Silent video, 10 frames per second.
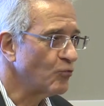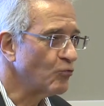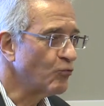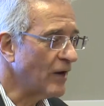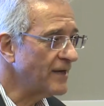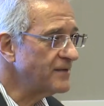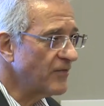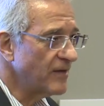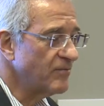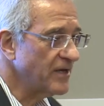Why did
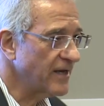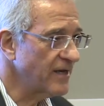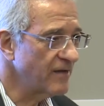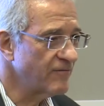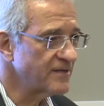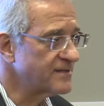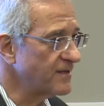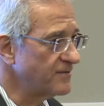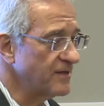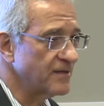they behave as they
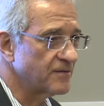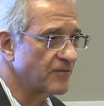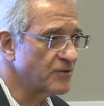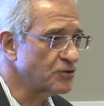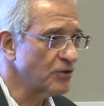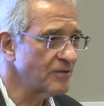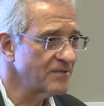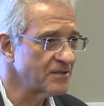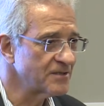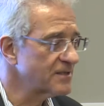did? The
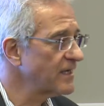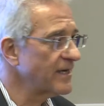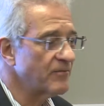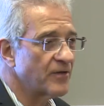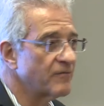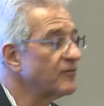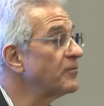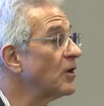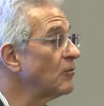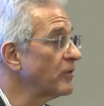Germans came there from
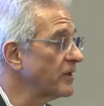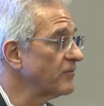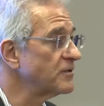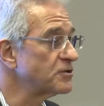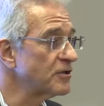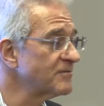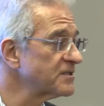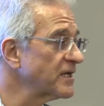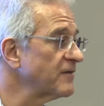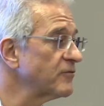nowhere. The Germans
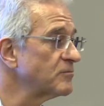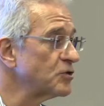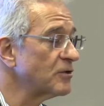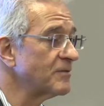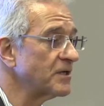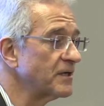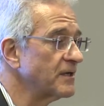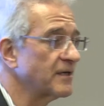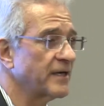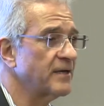came from Germany,
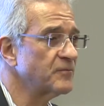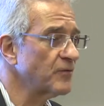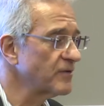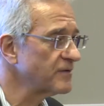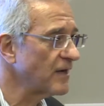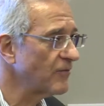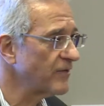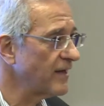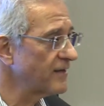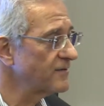came to the town, they
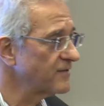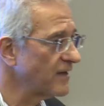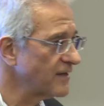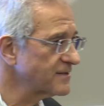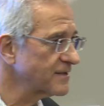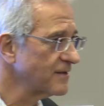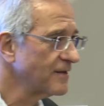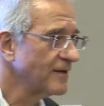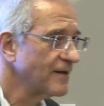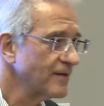had a task
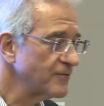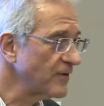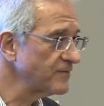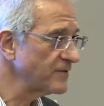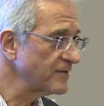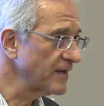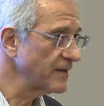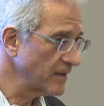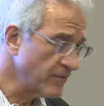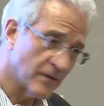to
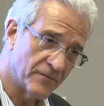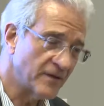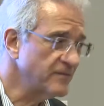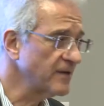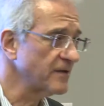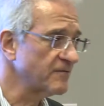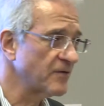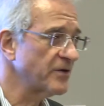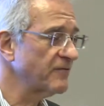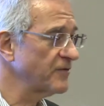undertake, and, and they did it
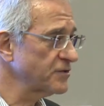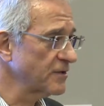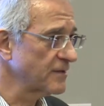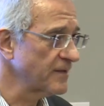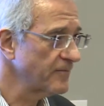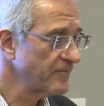very efficiently.